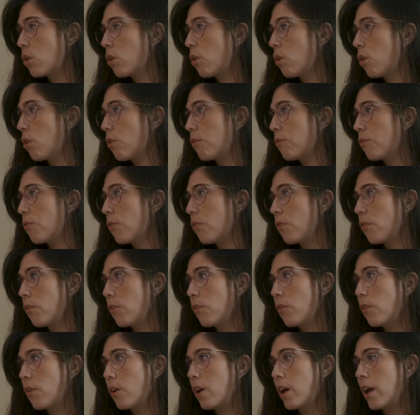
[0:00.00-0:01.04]
of
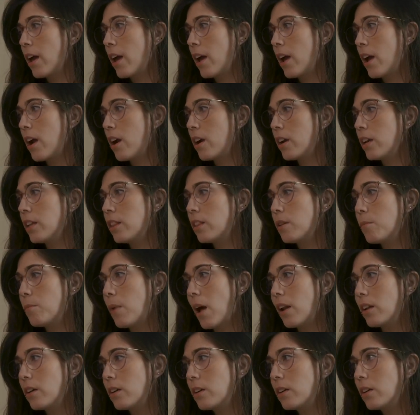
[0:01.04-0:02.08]
her in the
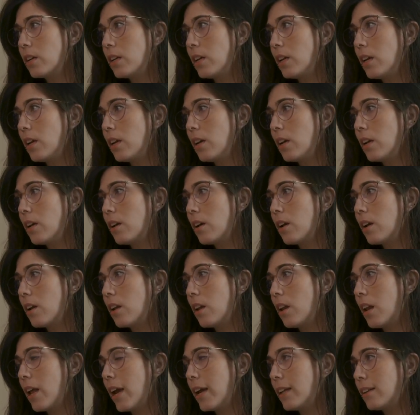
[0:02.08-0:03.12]
balcony
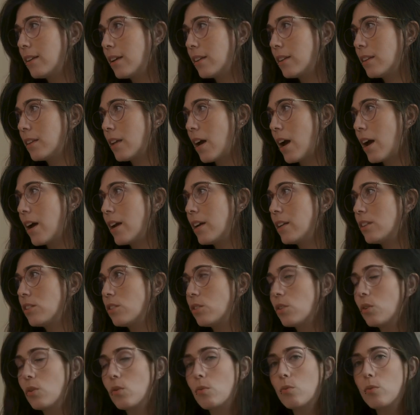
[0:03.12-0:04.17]
late at night
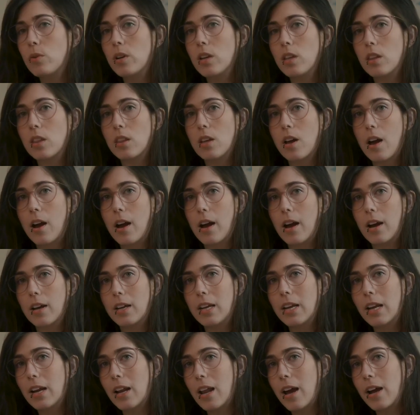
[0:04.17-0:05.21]
with a
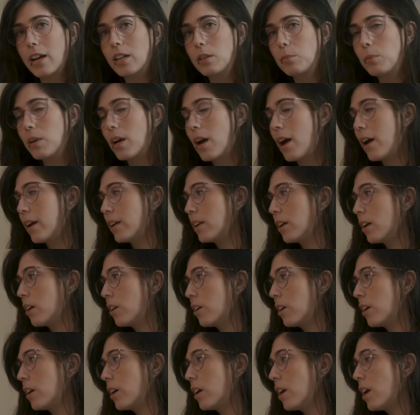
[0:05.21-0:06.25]
key light behind
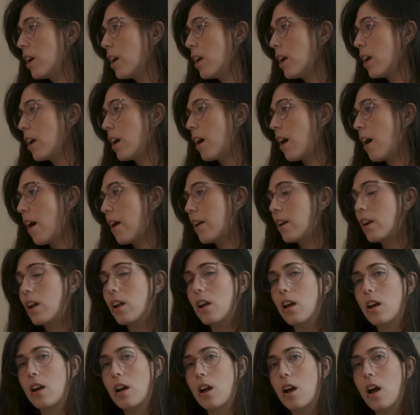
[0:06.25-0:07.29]
her and
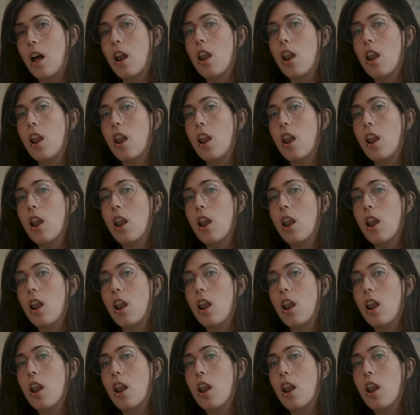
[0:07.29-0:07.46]
a